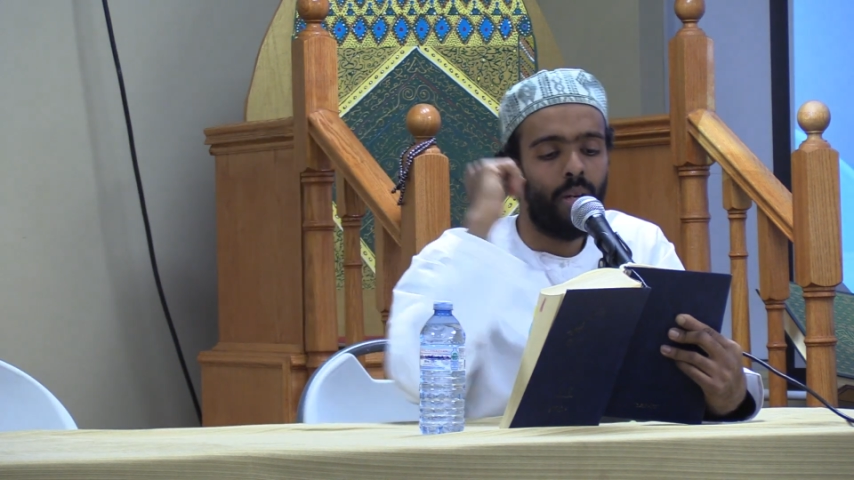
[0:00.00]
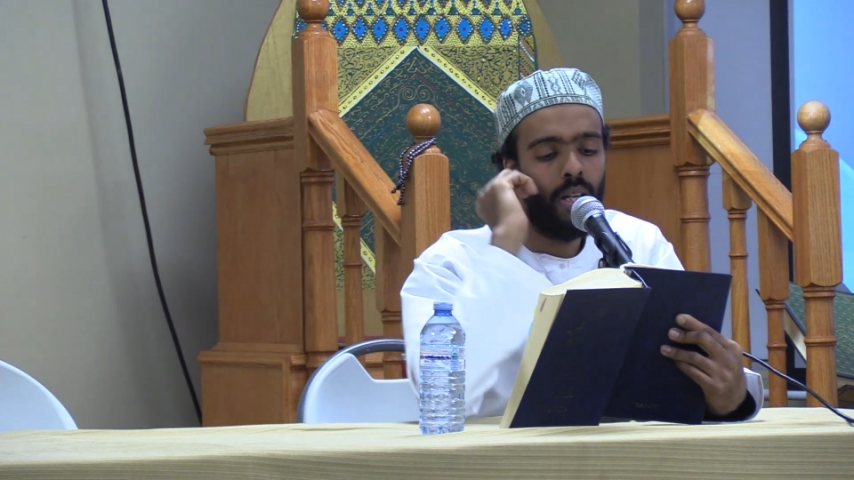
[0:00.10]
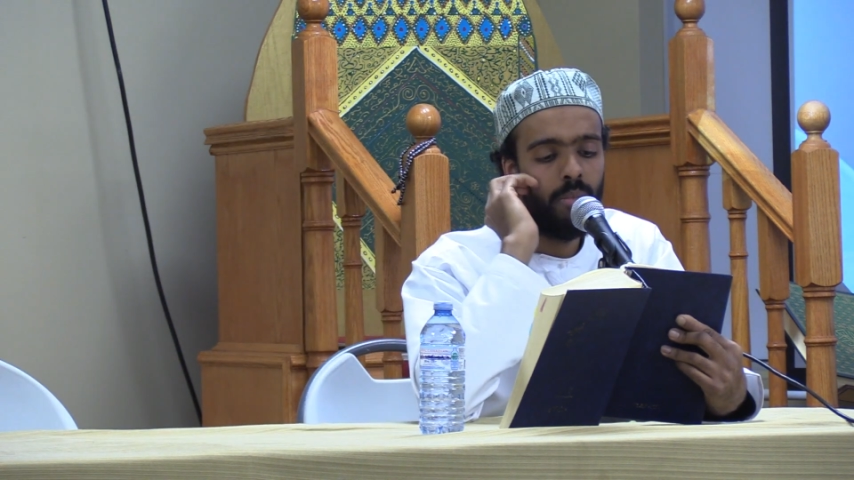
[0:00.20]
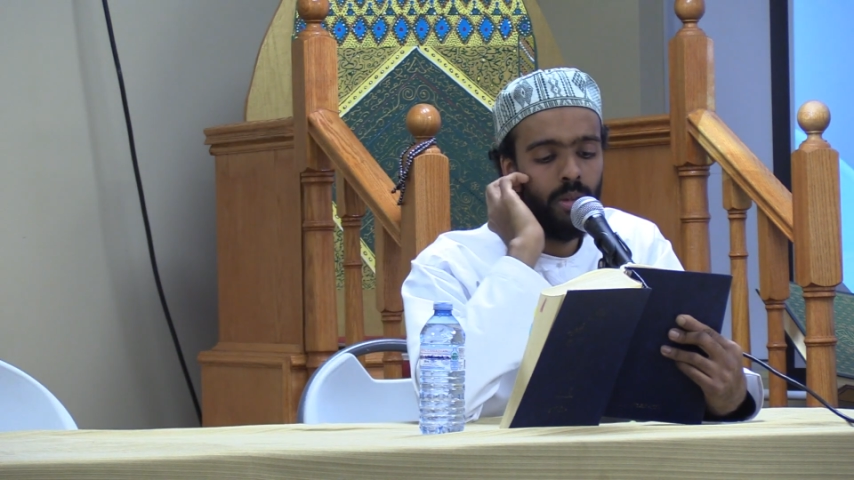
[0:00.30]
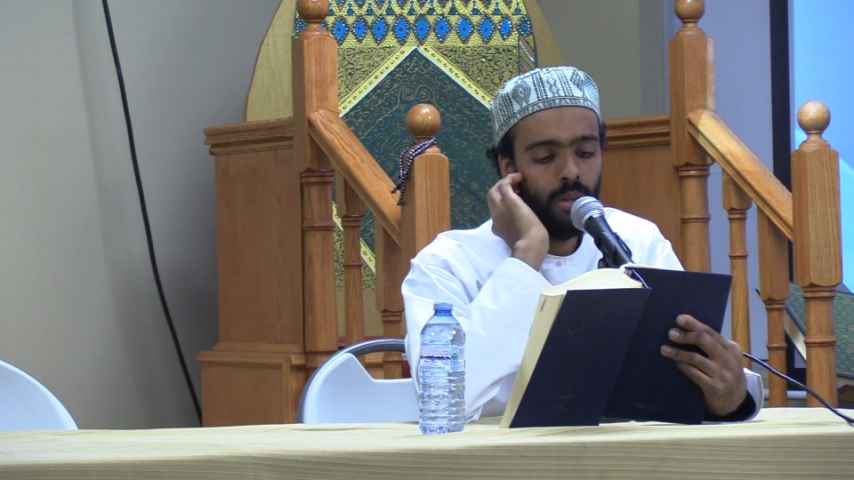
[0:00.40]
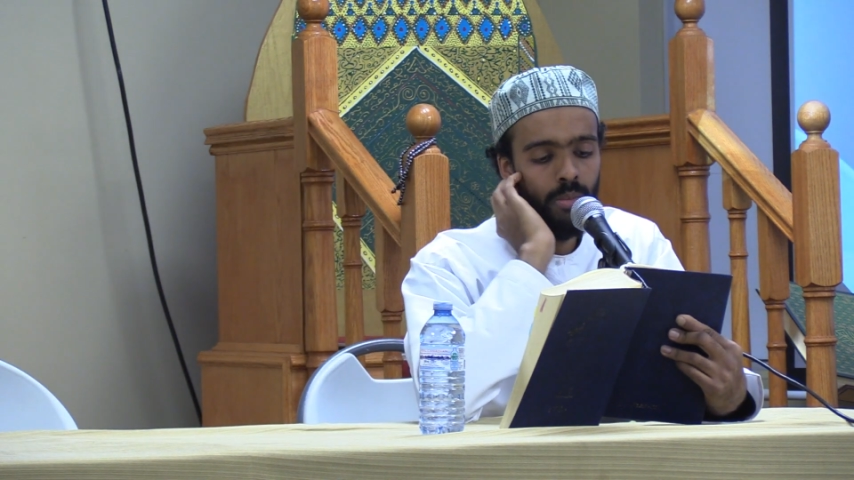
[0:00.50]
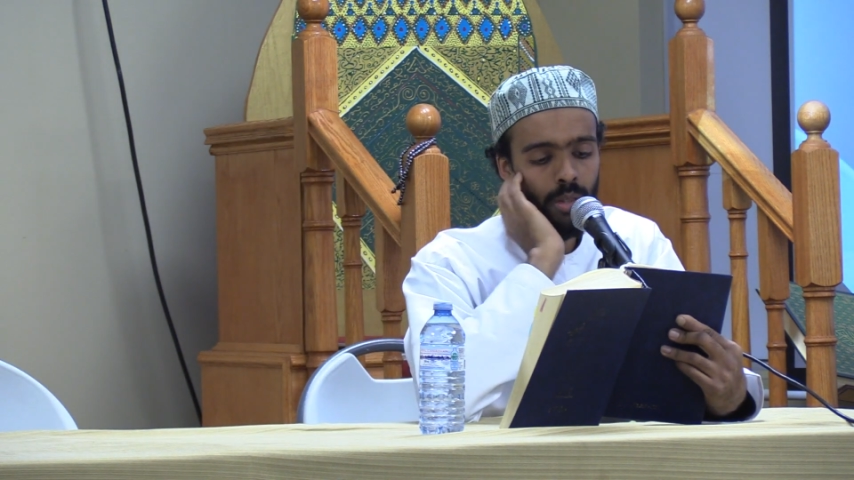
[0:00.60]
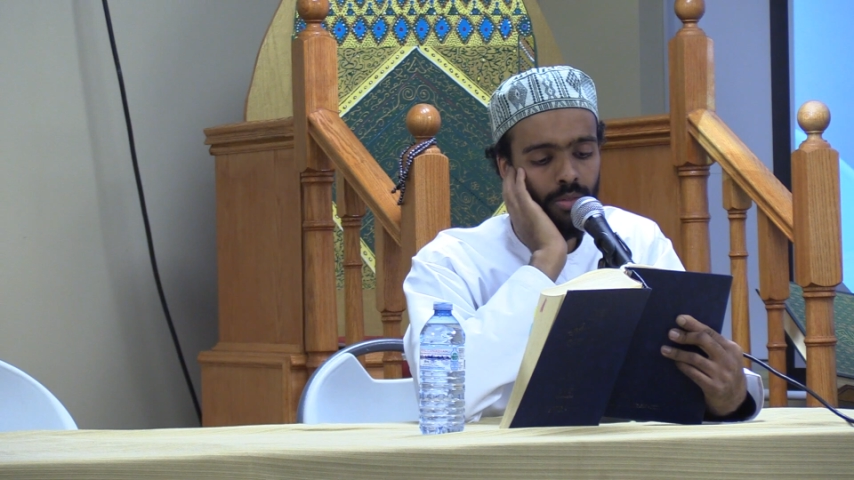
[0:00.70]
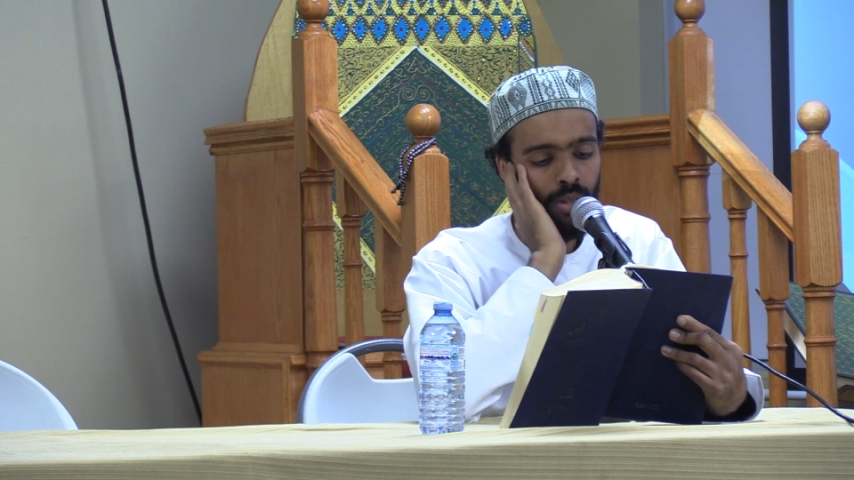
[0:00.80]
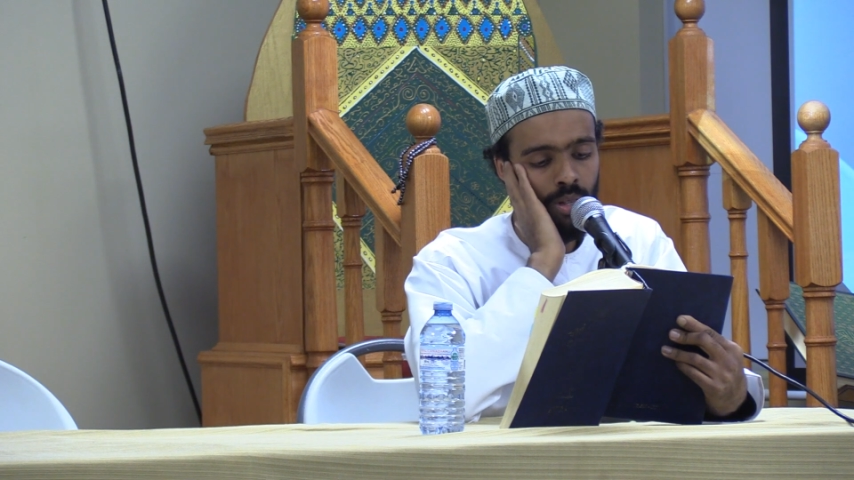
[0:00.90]
by him in terms
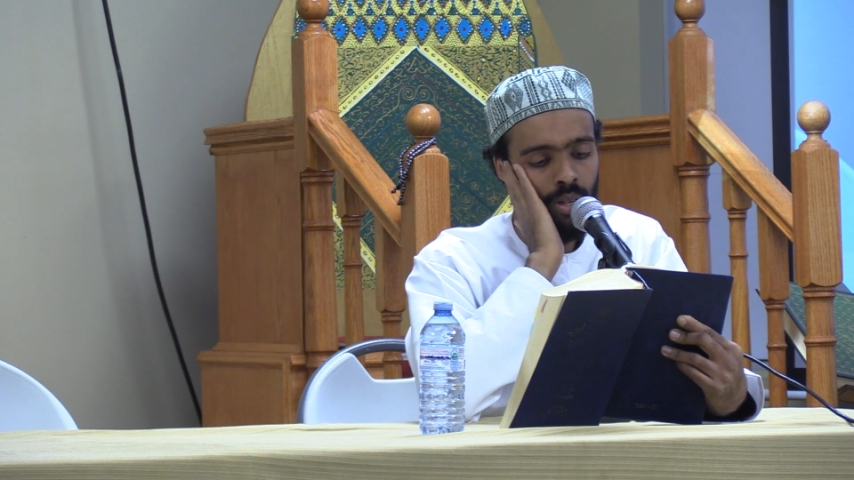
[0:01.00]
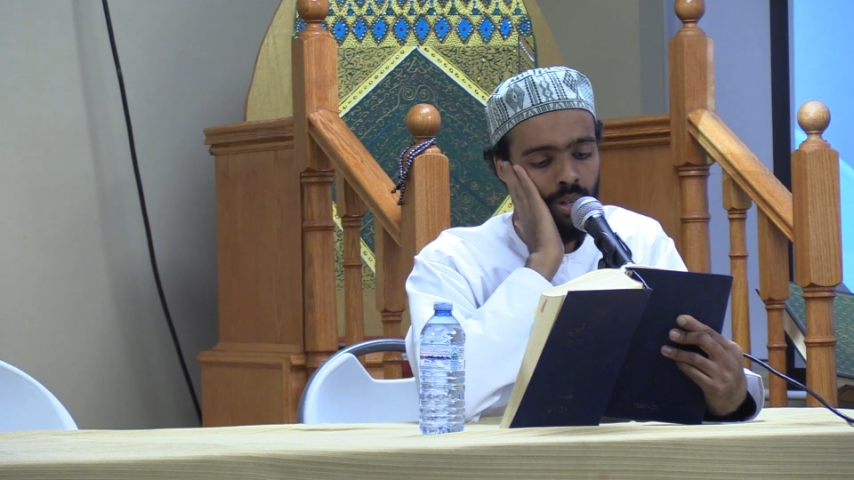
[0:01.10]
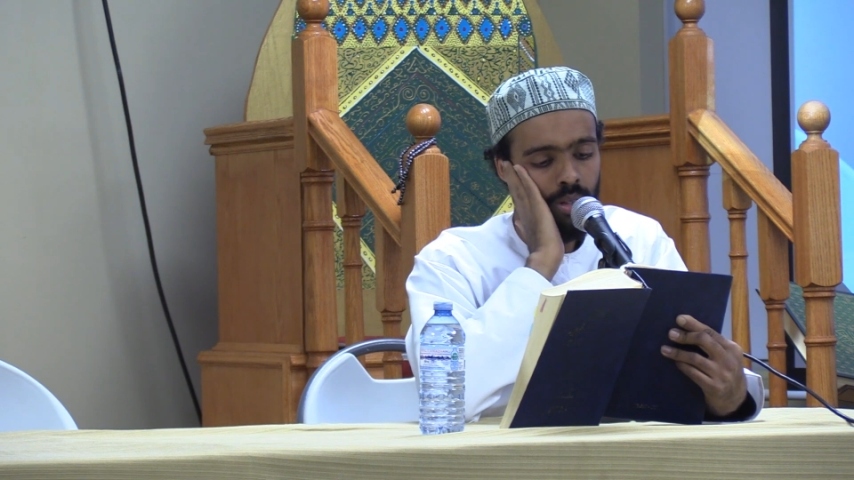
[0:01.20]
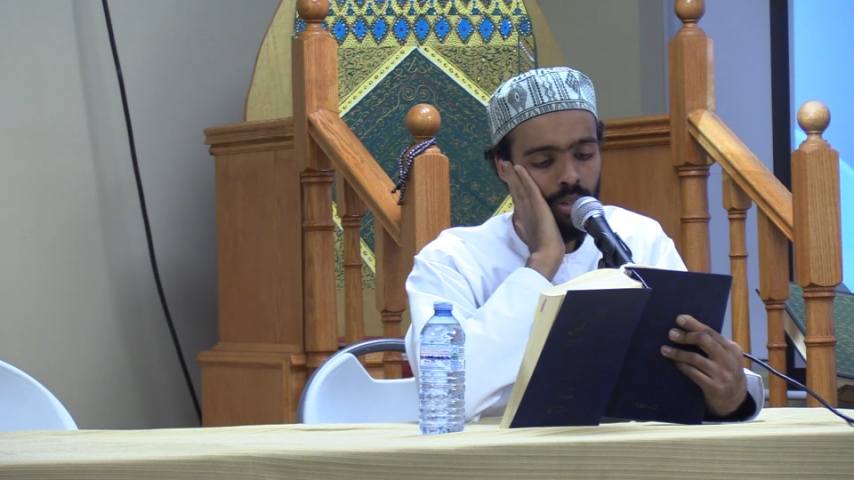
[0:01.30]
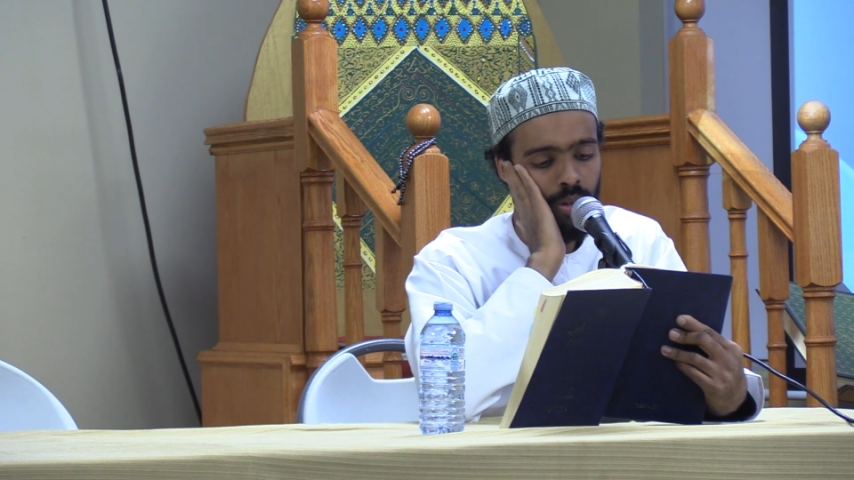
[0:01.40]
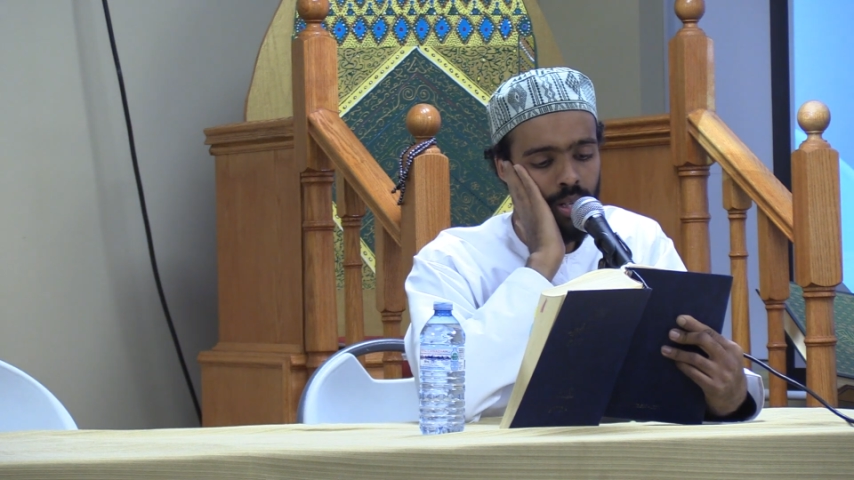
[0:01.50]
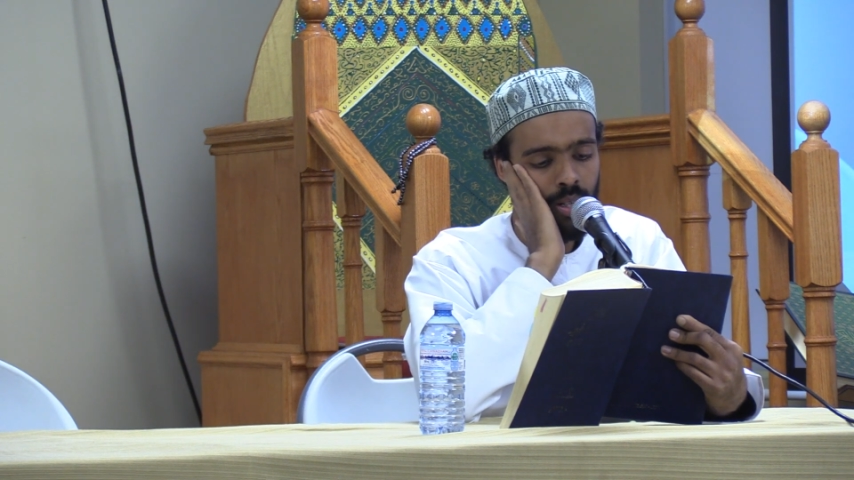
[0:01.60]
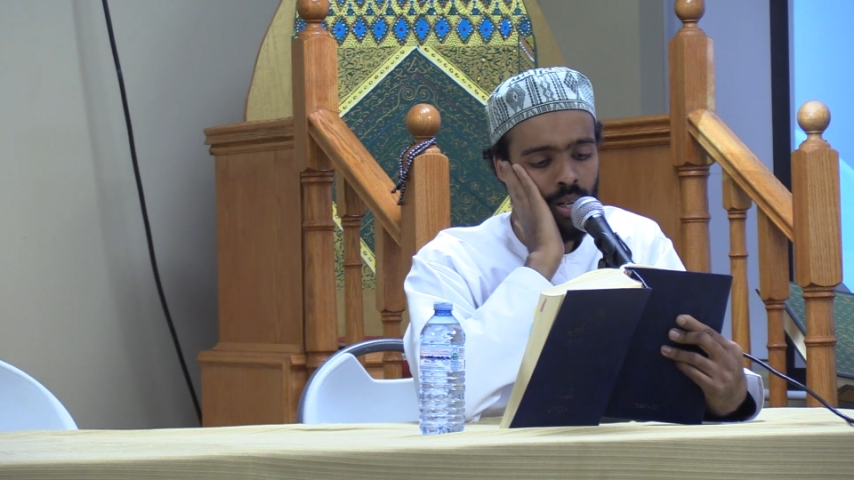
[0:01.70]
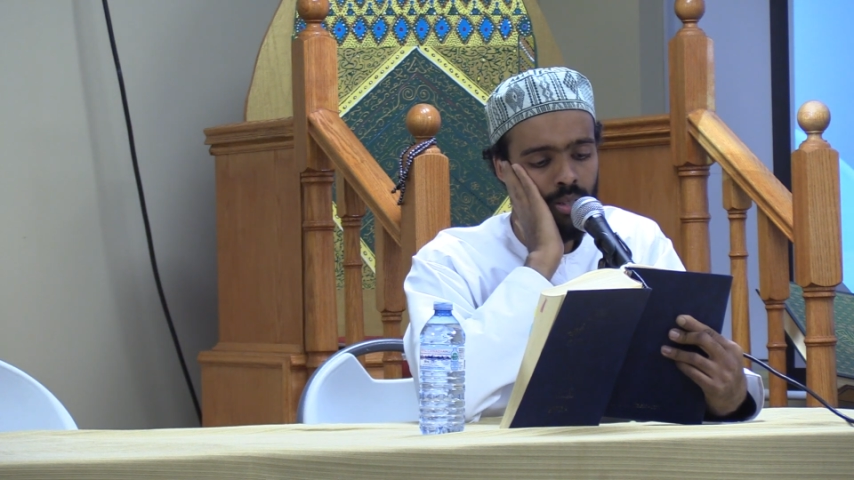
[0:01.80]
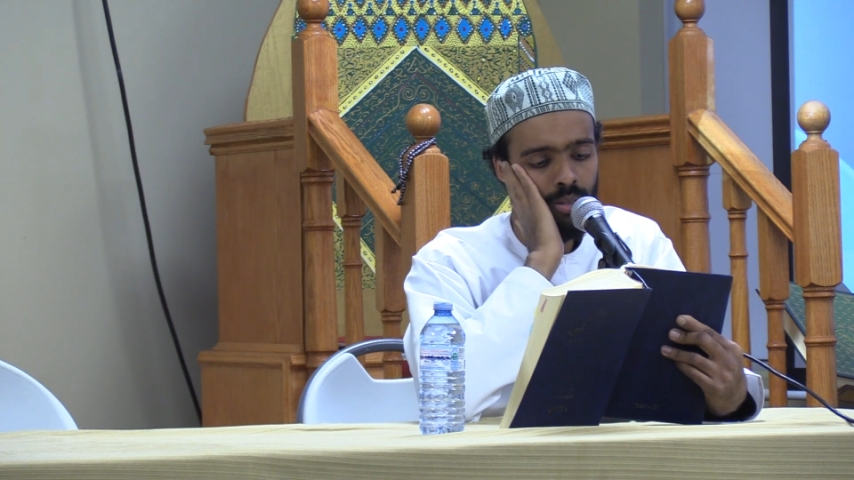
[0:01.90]
of narrating
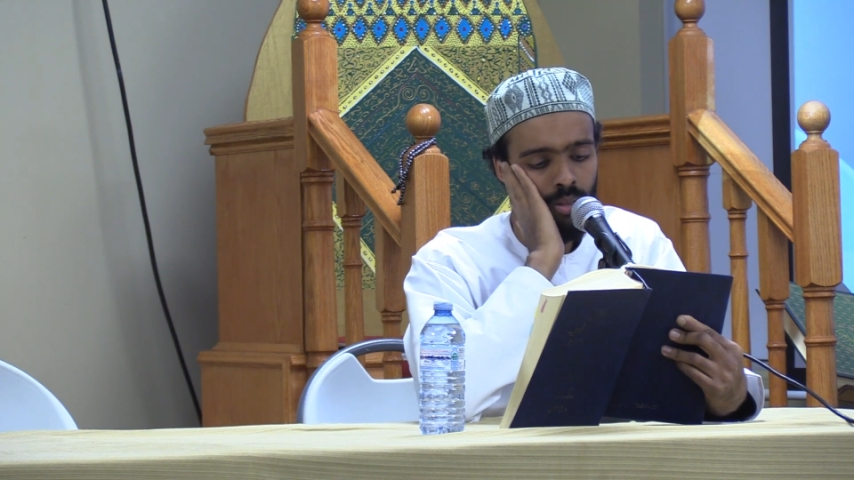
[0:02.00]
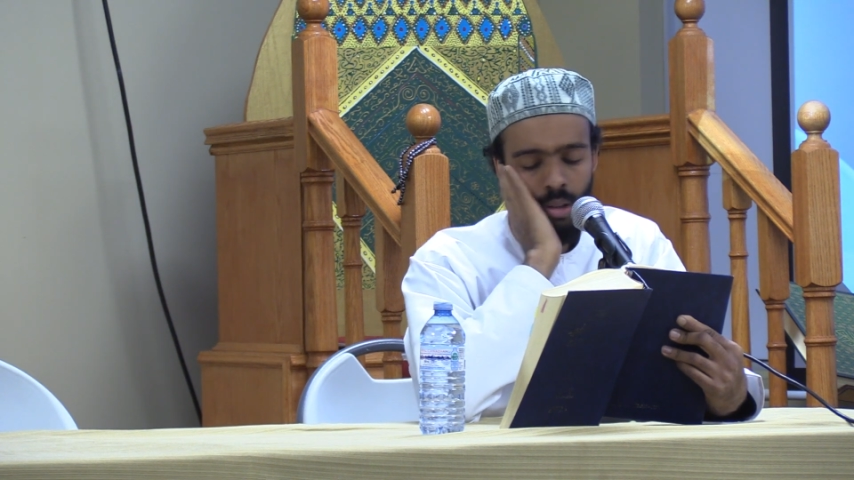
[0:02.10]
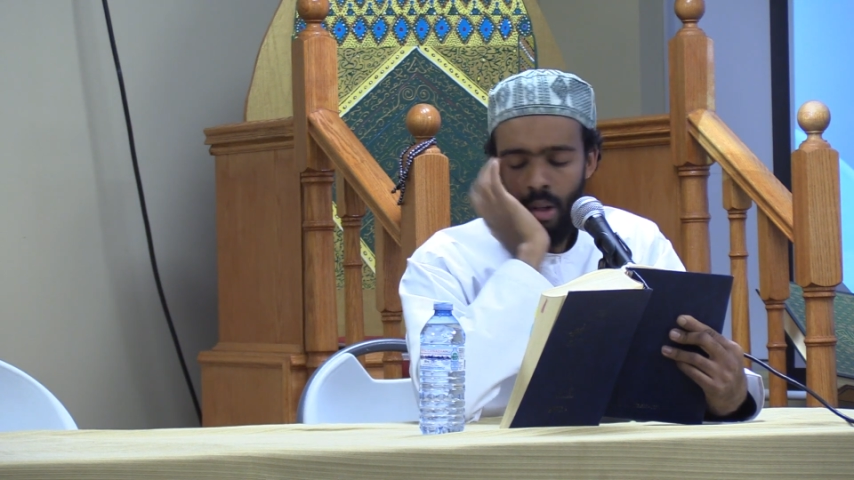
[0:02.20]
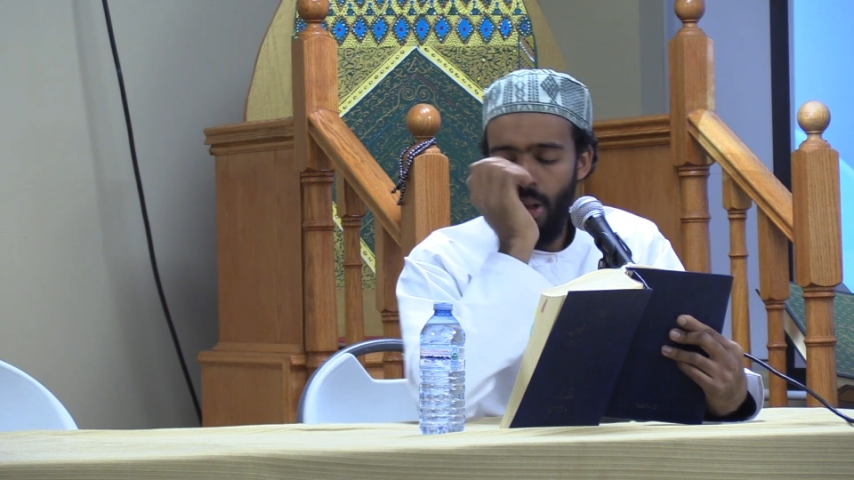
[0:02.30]
hadith.